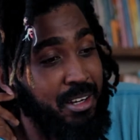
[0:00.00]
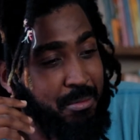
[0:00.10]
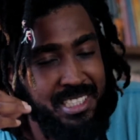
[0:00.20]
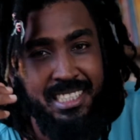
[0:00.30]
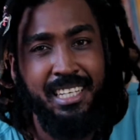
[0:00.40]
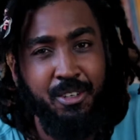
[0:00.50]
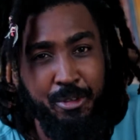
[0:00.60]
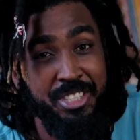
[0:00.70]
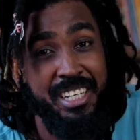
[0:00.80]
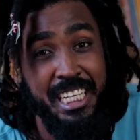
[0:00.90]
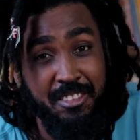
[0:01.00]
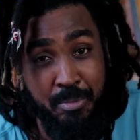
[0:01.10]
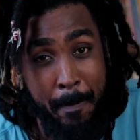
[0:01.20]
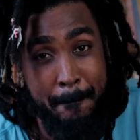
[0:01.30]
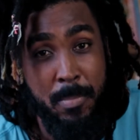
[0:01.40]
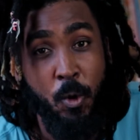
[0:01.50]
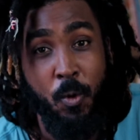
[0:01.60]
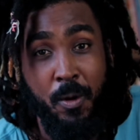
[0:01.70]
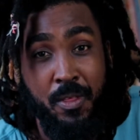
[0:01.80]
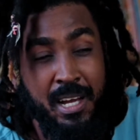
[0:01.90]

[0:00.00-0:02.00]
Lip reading: But St. Lucia gives me both.